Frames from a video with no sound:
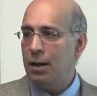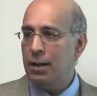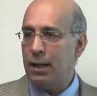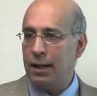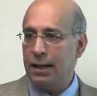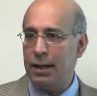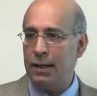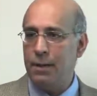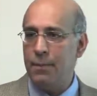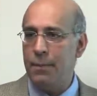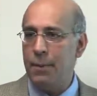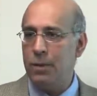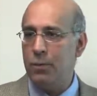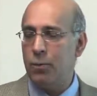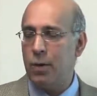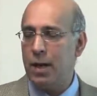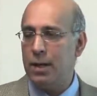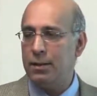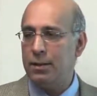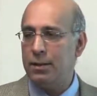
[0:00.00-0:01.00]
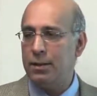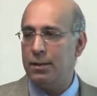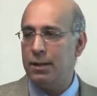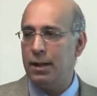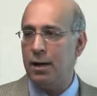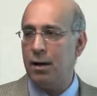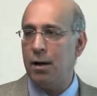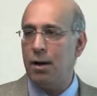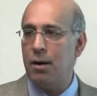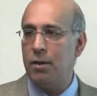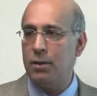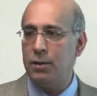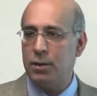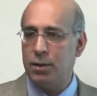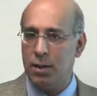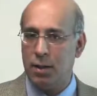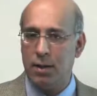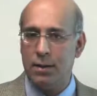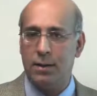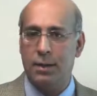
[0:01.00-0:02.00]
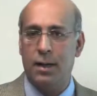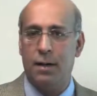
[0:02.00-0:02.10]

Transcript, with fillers: like in the Midwest, there are insurance